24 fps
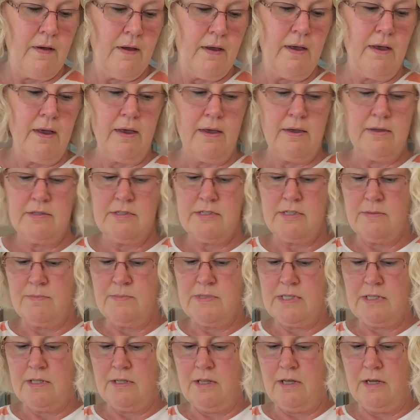And some
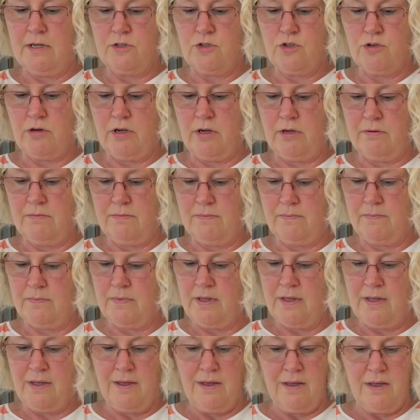cilantro.
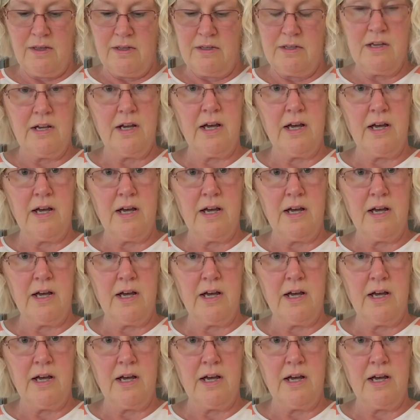You